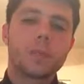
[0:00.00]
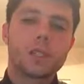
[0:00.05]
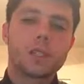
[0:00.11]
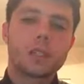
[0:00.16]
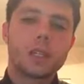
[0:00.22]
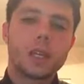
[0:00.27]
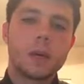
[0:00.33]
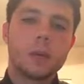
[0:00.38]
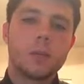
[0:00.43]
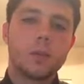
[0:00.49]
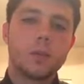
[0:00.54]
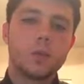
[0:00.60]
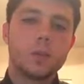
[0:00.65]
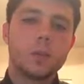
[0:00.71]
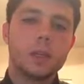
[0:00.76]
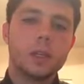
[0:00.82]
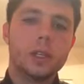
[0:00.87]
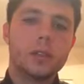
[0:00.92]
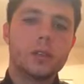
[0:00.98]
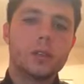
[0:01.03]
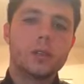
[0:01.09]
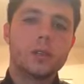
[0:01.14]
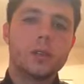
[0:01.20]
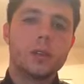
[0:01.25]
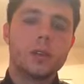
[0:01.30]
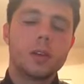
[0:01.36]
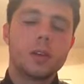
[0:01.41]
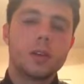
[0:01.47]
step would be
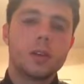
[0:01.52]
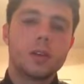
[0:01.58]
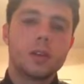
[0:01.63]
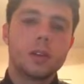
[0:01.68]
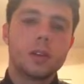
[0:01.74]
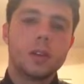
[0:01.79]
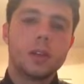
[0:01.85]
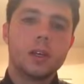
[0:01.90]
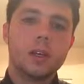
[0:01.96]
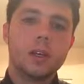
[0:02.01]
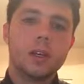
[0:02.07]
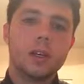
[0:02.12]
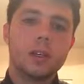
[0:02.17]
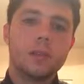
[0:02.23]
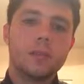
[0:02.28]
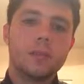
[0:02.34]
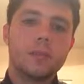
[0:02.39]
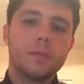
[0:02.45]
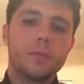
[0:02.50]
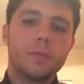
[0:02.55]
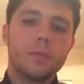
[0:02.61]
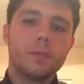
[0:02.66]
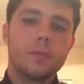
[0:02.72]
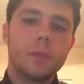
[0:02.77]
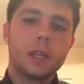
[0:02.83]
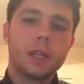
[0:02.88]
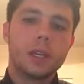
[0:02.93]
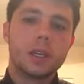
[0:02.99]
the
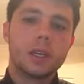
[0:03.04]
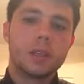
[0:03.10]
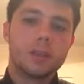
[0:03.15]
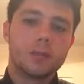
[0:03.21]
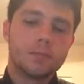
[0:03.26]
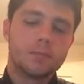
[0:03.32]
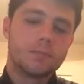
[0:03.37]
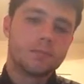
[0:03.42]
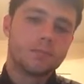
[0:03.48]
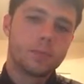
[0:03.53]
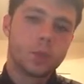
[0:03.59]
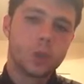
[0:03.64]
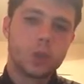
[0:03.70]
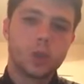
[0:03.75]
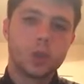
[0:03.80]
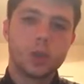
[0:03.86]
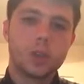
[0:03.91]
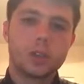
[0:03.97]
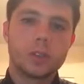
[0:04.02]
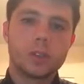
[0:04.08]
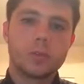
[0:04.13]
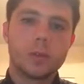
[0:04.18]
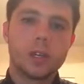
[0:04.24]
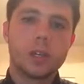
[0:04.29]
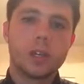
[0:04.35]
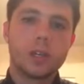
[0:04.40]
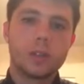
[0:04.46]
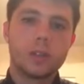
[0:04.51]
making your choices,
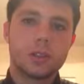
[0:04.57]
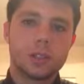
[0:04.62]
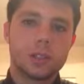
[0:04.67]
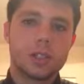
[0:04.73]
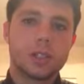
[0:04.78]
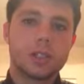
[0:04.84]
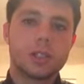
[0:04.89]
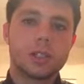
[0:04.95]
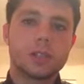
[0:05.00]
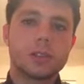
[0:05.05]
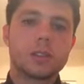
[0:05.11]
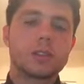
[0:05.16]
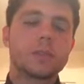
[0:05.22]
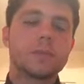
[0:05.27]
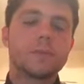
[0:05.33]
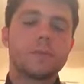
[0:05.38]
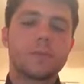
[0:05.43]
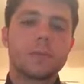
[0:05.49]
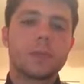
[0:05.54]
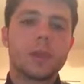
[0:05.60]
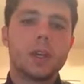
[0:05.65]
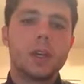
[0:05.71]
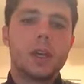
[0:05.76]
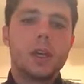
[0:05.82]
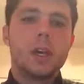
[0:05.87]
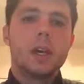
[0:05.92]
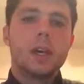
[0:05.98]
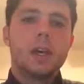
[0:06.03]
making your decisions.
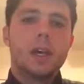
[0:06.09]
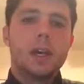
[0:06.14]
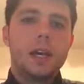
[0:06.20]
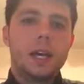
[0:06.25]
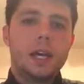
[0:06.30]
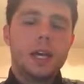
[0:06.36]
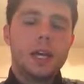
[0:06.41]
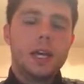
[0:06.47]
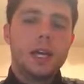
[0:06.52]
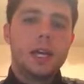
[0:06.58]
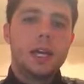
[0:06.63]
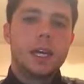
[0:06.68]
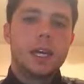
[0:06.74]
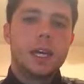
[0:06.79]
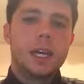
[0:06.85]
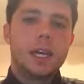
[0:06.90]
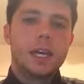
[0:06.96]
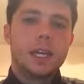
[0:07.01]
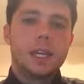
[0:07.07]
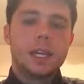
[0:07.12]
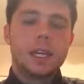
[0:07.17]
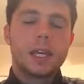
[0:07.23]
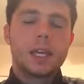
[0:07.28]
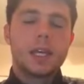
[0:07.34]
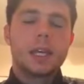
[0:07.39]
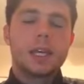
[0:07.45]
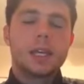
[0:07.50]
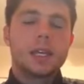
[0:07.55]
And
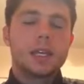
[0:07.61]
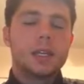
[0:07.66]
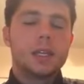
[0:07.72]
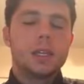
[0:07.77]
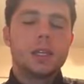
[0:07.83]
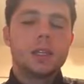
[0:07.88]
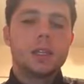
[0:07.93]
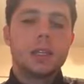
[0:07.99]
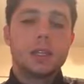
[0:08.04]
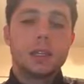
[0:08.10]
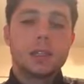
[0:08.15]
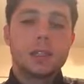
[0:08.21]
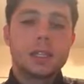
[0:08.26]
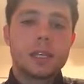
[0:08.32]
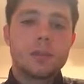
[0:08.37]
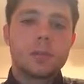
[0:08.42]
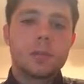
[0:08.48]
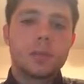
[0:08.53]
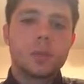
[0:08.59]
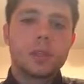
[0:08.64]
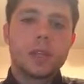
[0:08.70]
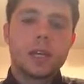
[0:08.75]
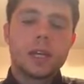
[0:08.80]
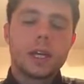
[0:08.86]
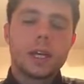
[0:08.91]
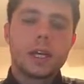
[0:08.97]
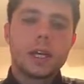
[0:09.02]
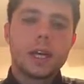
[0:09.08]
an example
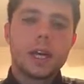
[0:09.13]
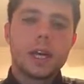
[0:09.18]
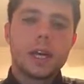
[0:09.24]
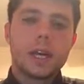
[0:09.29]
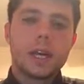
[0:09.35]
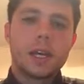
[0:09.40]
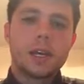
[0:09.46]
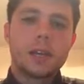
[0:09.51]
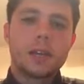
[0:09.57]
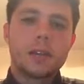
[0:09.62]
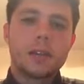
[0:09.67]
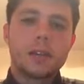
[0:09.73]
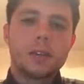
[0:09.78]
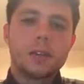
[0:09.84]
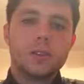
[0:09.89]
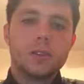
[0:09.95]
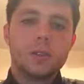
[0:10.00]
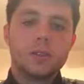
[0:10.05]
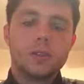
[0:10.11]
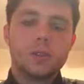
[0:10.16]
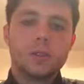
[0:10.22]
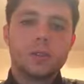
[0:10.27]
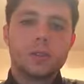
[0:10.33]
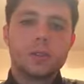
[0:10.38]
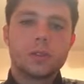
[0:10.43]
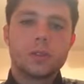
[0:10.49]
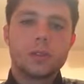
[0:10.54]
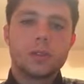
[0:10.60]
that I
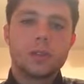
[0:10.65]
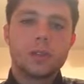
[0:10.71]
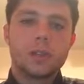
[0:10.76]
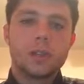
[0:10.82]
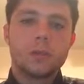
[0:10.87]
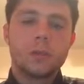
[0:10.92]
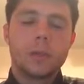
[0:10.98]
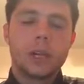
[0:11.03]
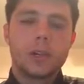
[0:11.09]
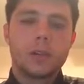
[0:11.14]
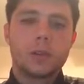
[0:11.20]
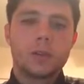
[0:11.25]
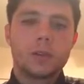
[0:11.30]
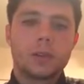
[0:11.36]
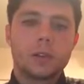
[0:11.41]
used in my